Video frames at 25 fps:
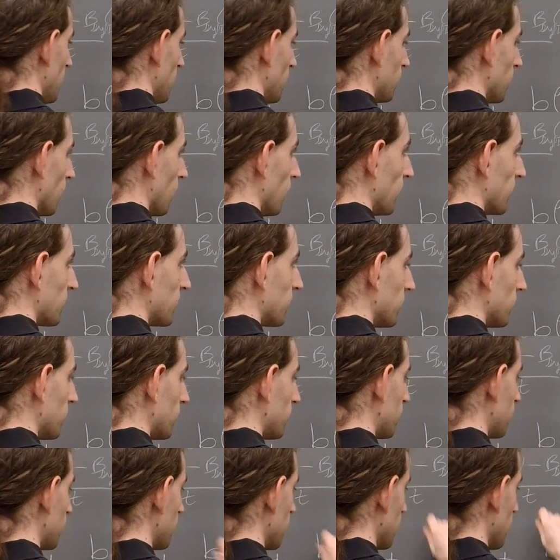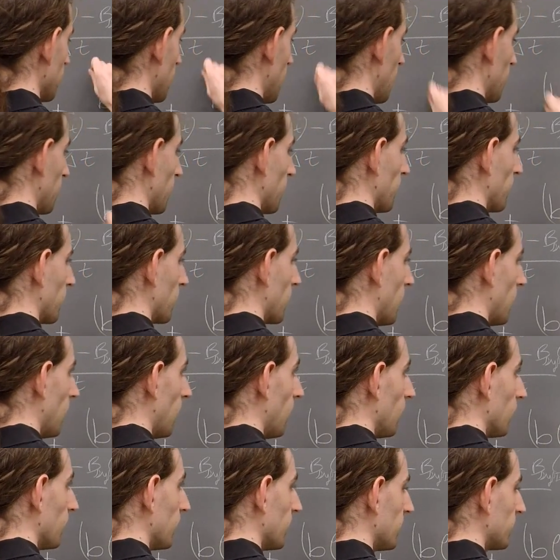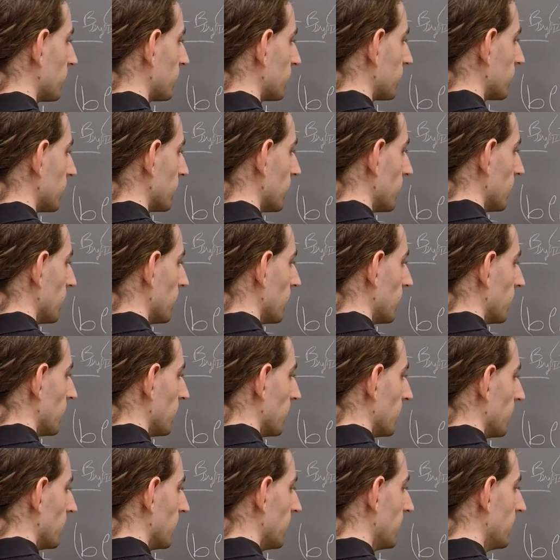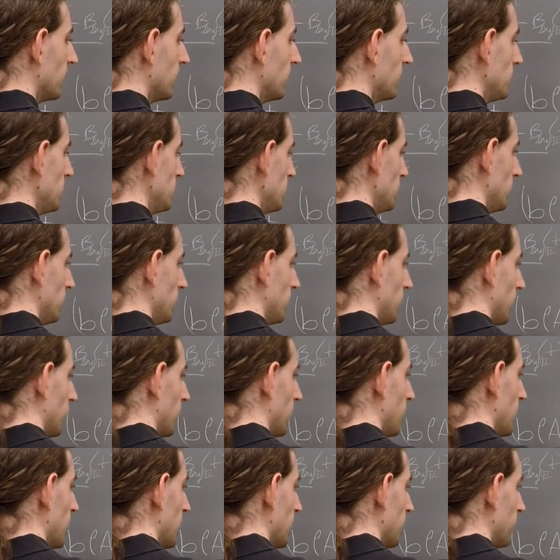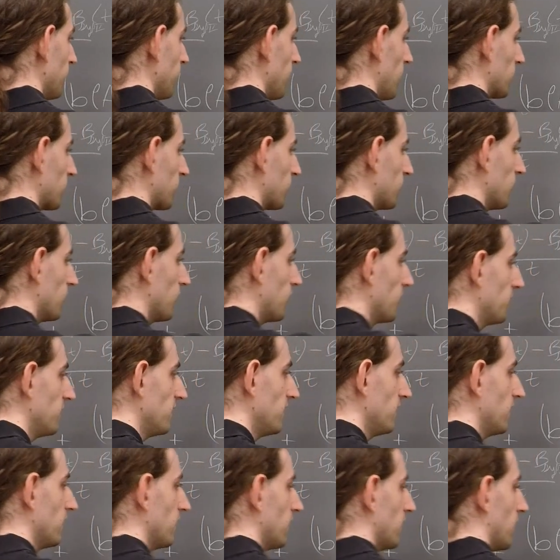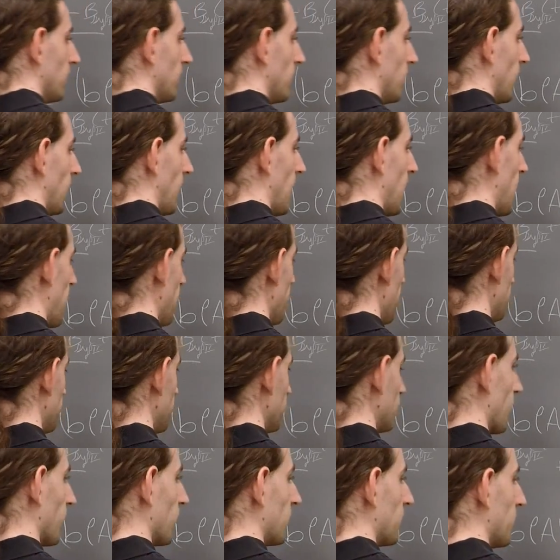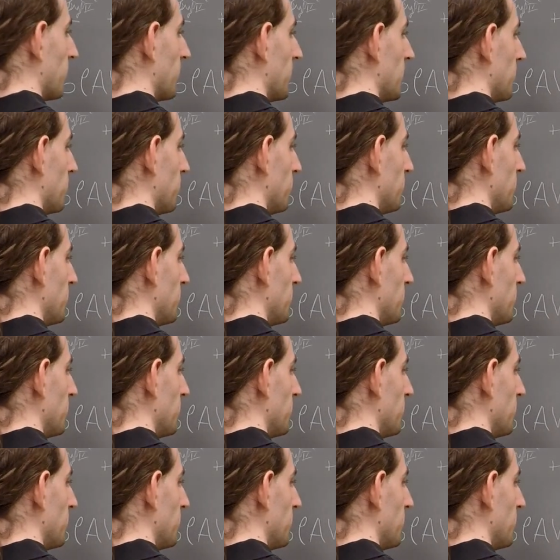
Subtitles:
So this is, I'm going to call this the influx term. And this is going to be